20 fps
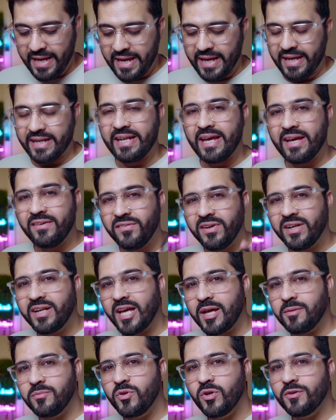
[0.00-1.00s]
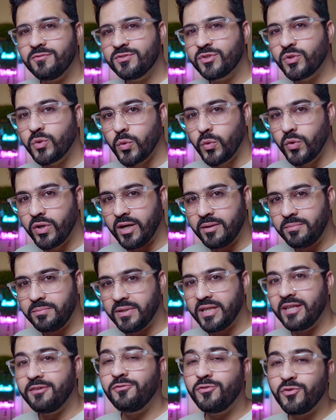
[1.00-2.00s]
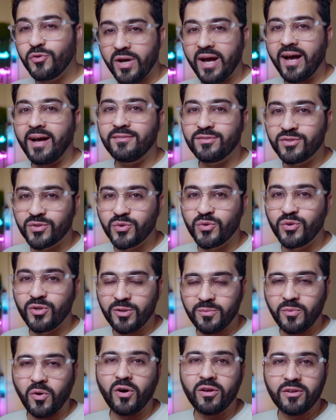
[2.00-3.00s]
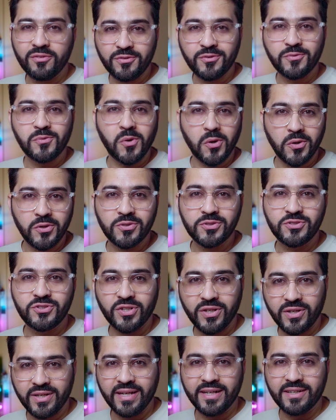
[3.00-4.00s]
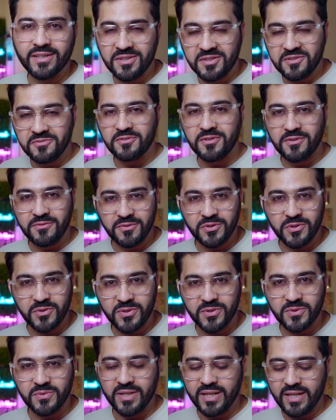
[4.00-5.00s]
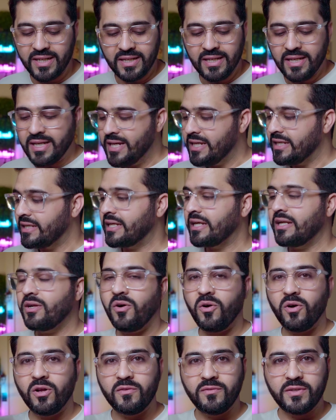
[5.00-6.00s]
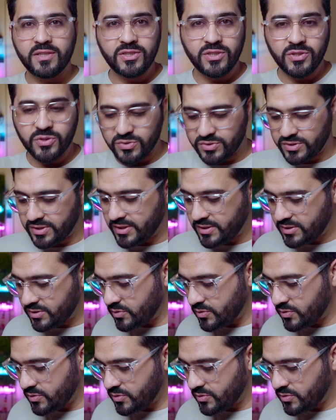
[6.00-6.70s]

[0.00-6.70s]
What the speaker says: and every time you have screwed up, if you have screwed up or if you want to generate a different view to it, you can always use this.